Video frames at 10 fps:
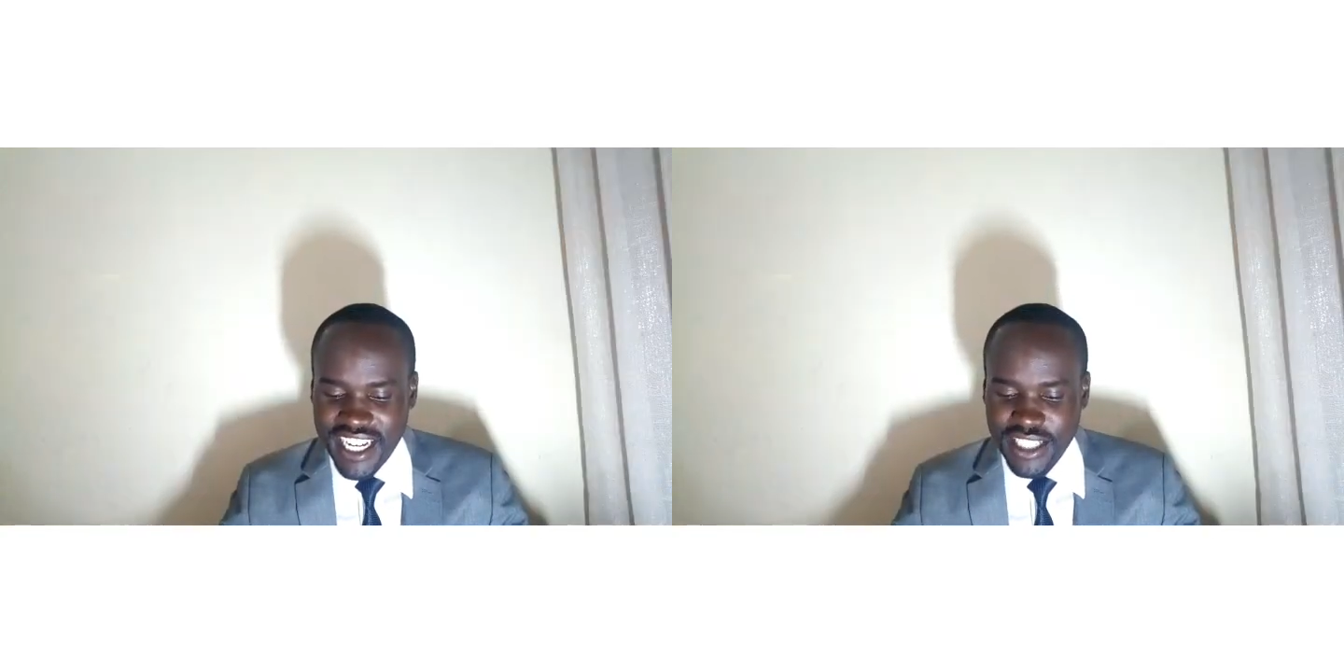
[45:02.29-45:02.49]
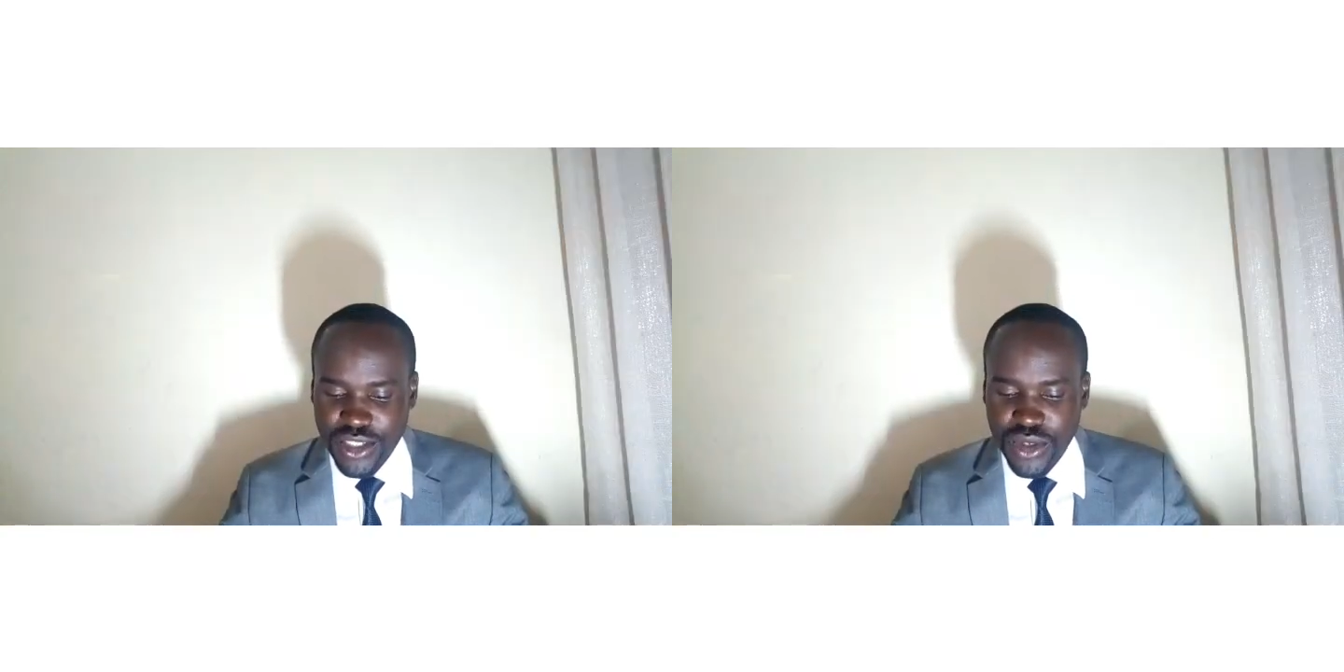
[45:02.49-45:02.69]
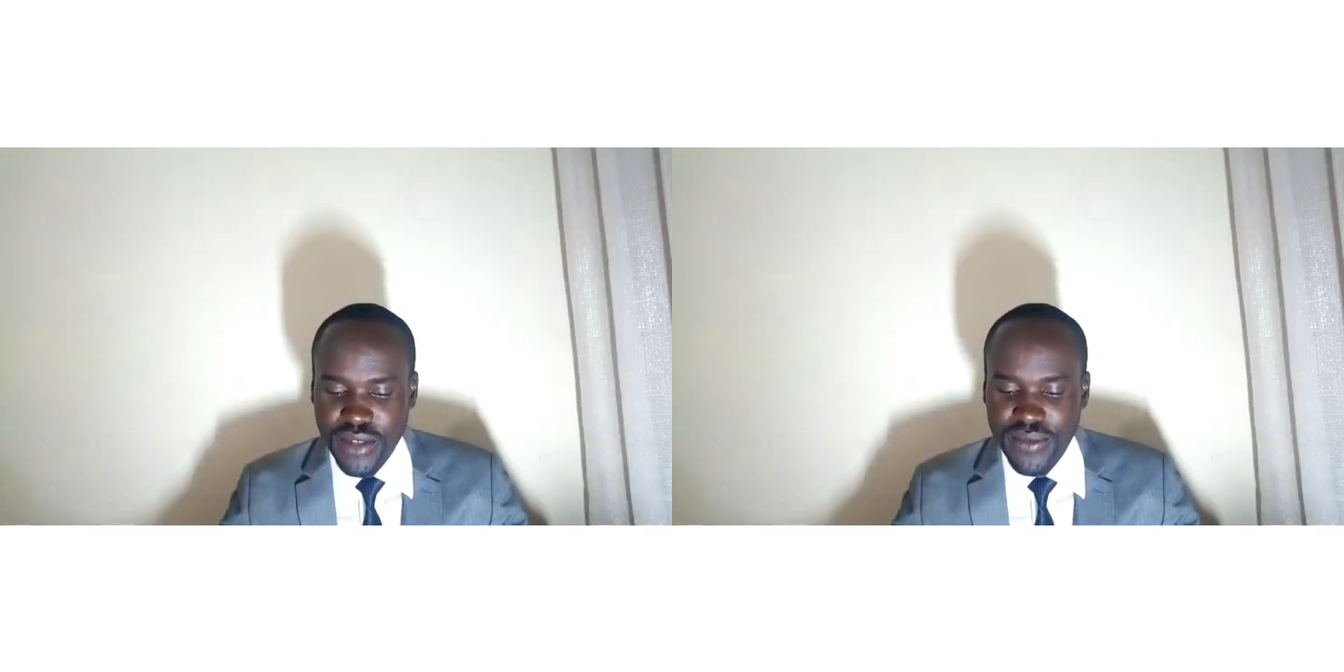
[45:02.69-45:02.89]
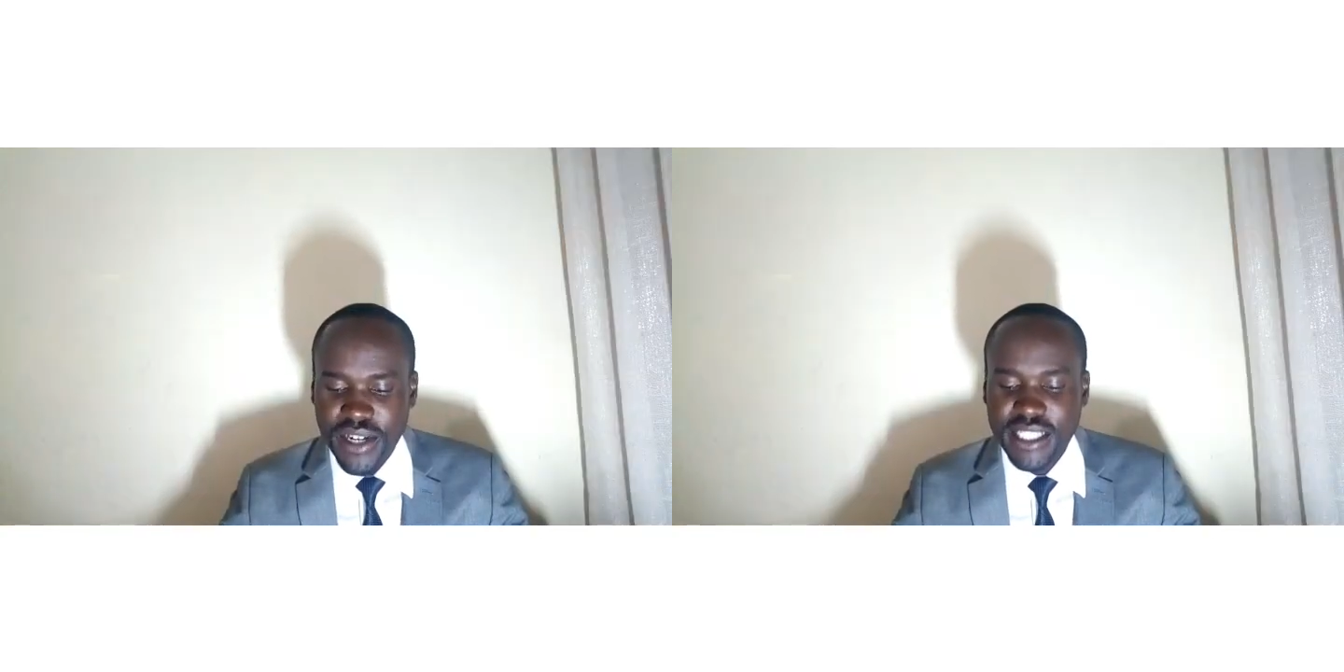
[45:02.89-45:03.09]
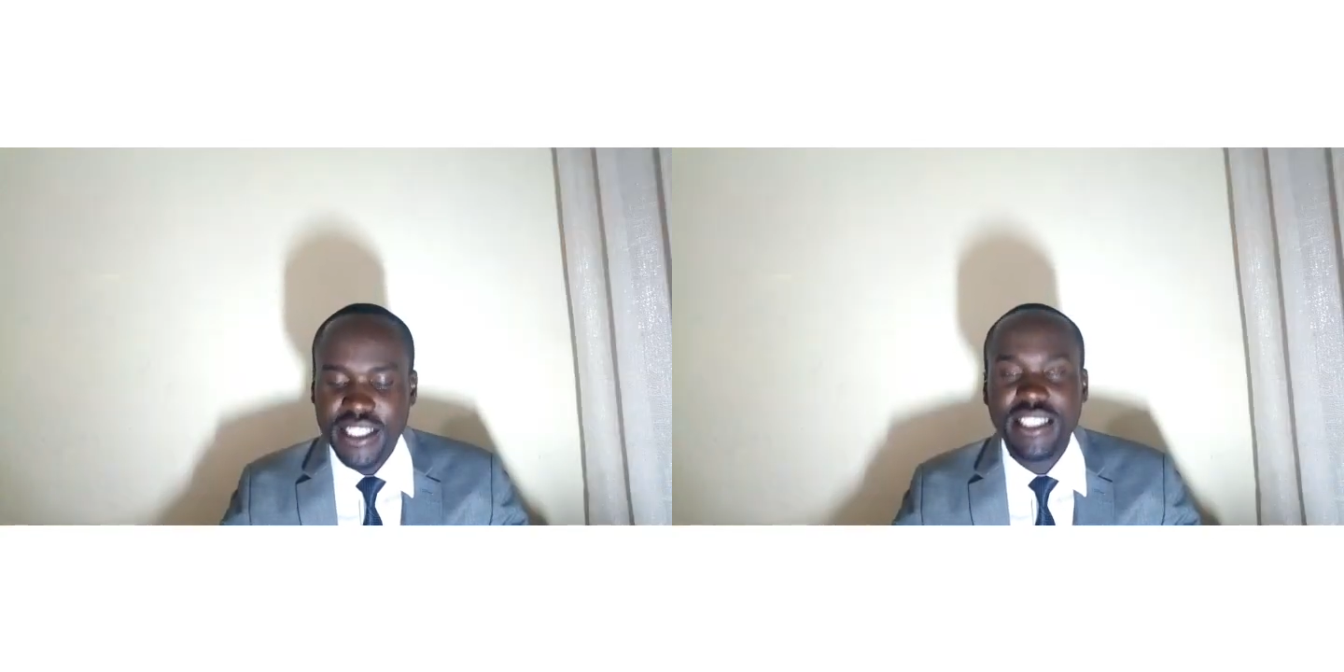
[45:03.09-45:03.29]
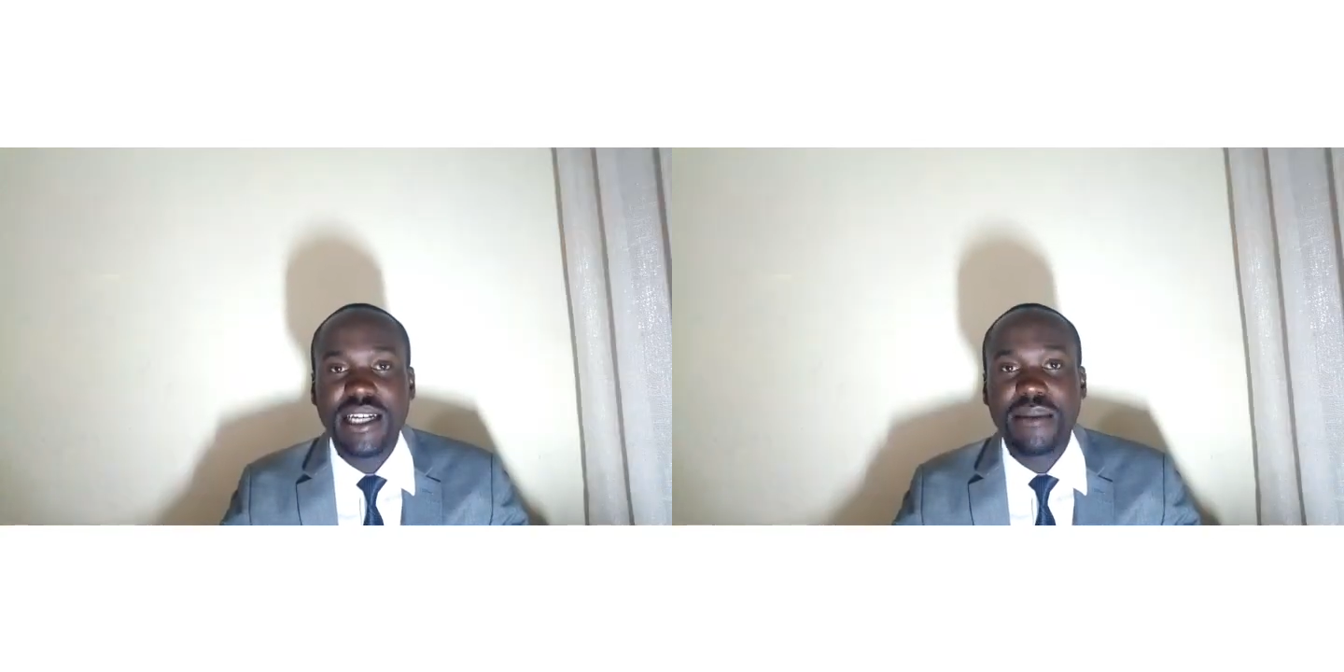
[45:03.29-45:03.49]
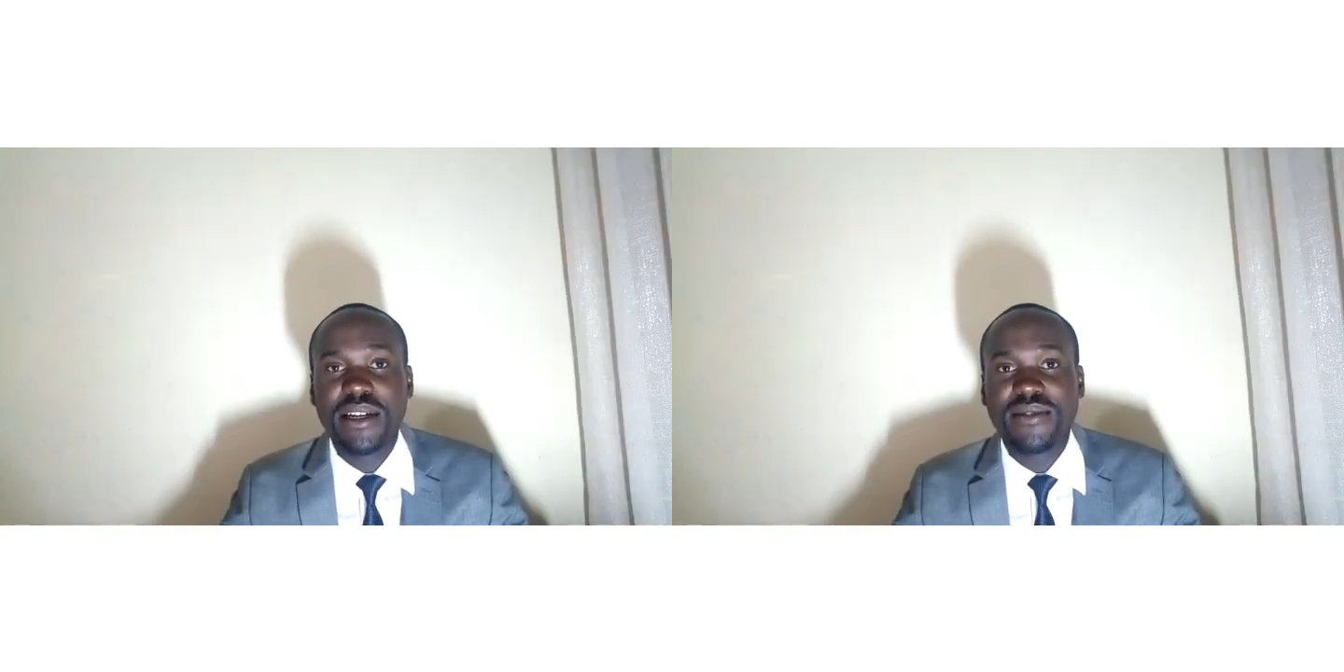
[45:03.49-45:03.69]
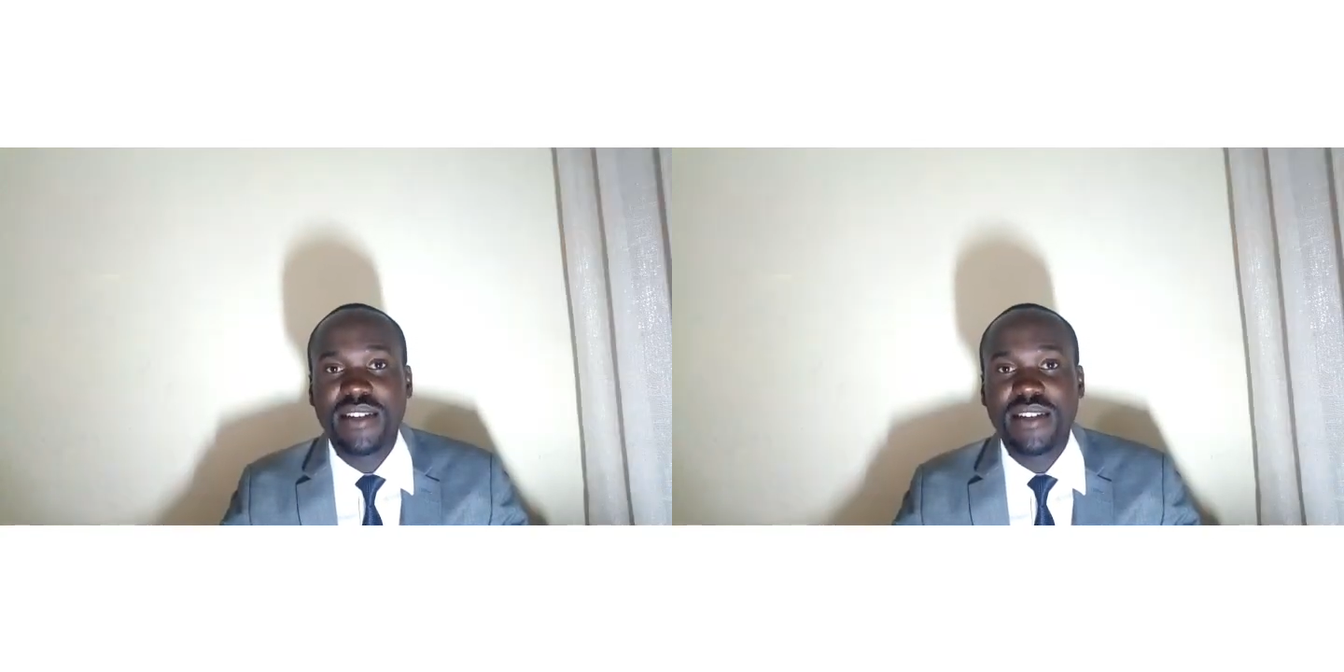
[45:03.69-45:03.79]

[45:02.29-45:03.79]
So the facts in German